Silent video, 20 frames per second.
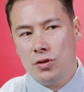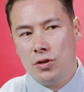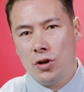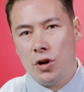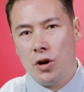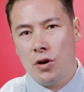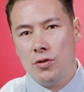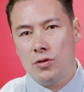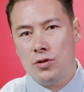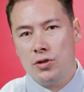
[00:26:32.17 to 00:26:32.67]

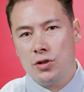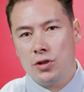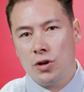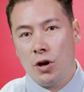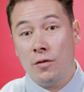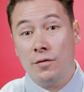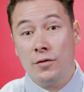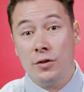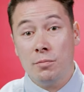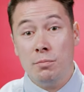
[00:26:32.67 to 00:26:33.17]
coach
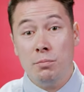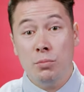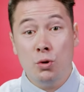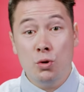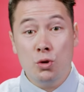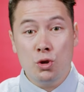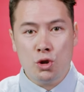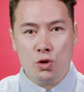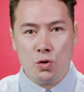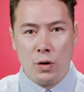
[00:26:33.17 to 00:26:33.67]
often
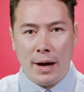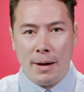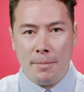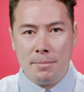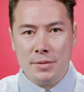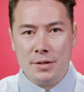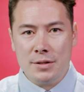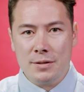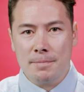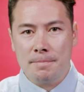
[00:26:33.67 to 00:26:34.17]

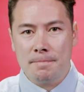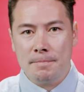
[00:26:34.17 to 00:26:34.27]
bootstrapped.